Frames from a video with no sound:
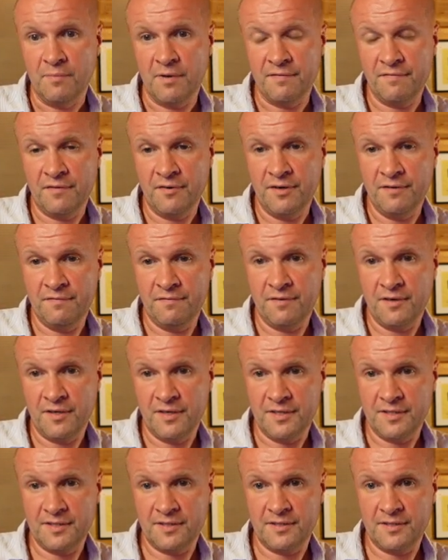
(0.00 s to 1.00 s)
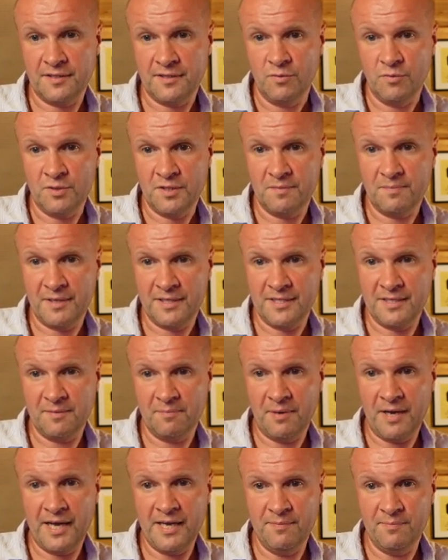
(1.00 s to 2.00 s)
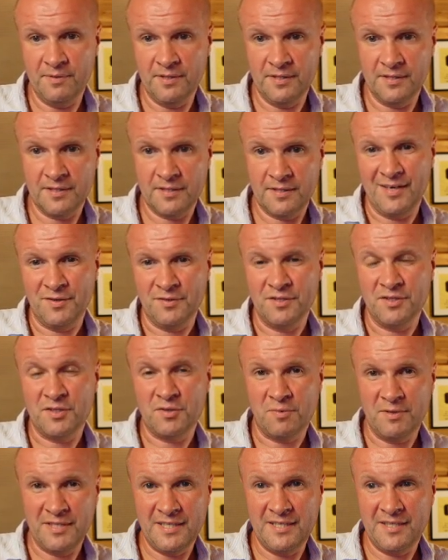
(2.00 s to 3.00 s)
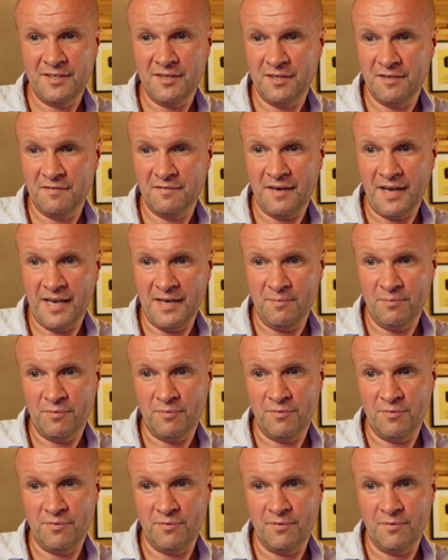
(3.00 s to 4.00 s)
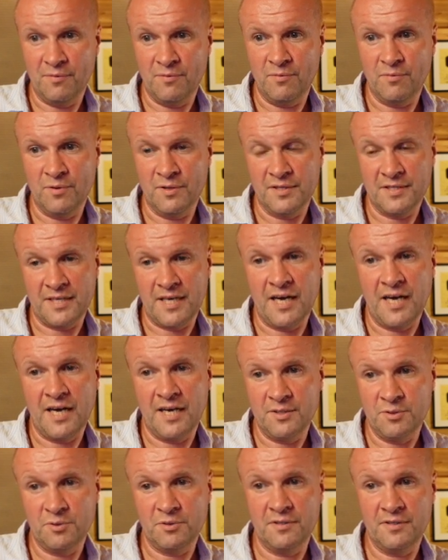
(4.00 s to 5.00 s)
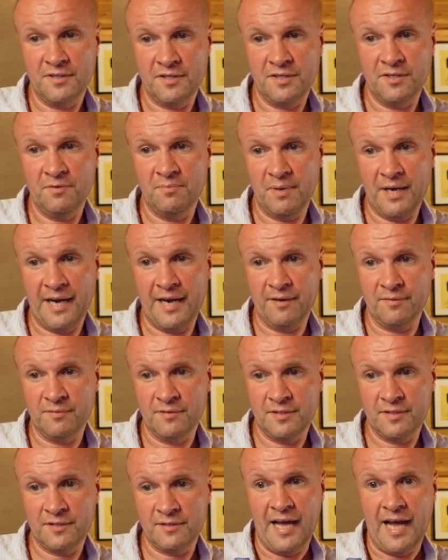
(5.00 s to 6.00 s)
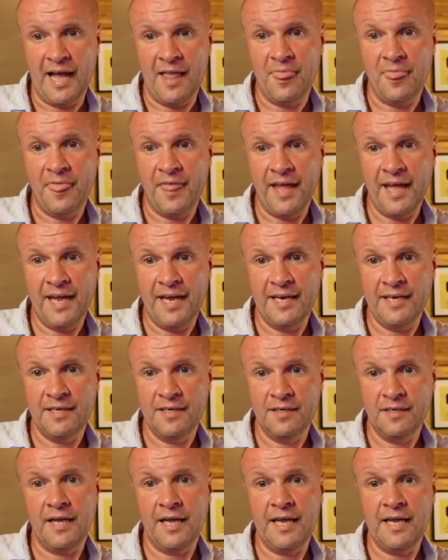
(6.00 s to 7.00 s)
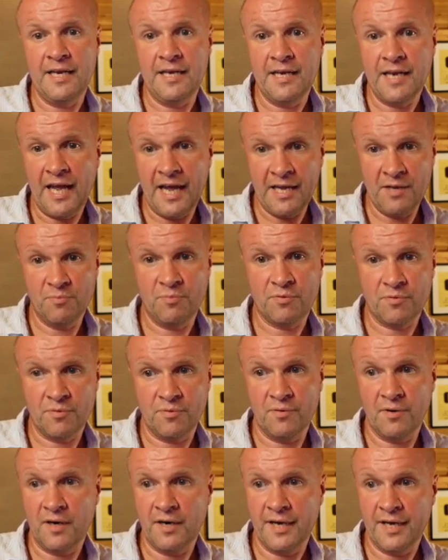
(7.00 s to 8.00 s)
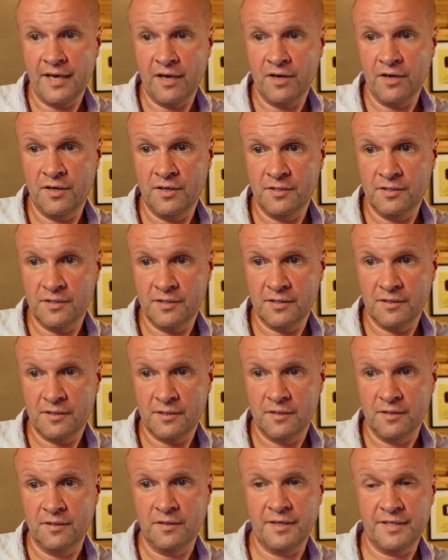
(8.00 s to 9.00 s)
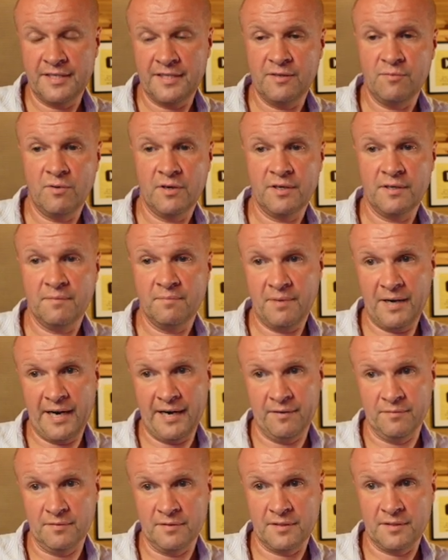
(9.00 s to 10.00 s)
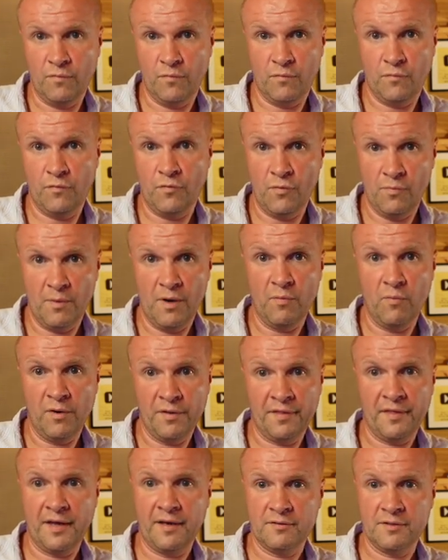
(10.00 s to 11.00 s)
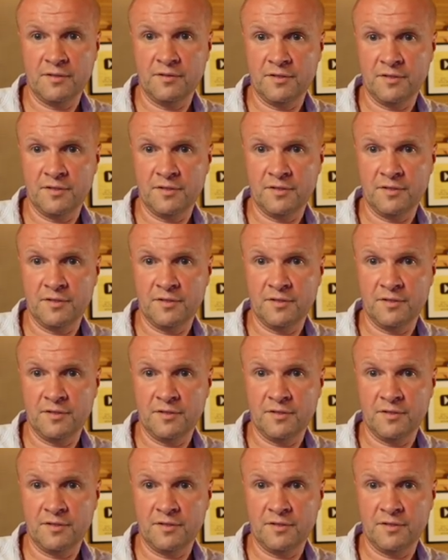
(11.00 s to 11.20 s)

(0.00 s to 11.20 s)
My very first automatic payment on the 23rd of April was £102. And then in April, I earned £91 for my 1,000